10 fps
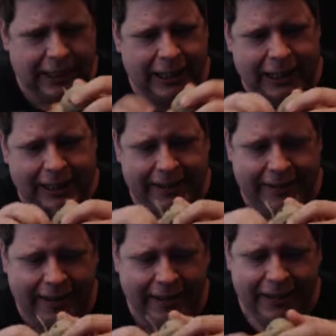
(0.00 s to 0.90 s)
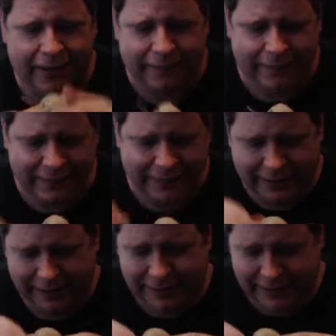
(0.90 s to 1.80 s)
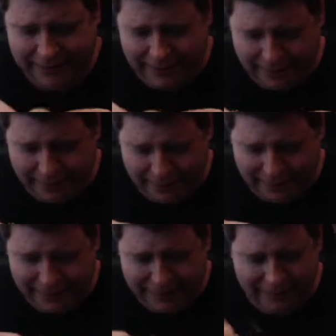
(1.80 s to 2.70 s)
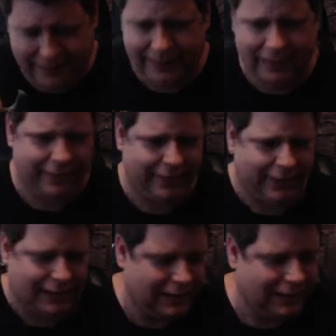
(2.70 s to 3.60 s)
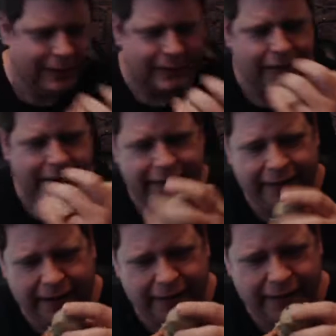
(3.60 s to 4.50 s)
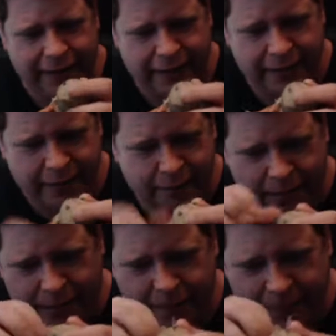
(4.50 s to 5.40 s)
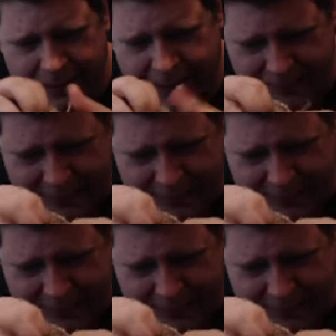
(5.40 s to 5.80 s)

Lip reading: I think you... Here's this damn thing again. Get off of there. So I think you could probably...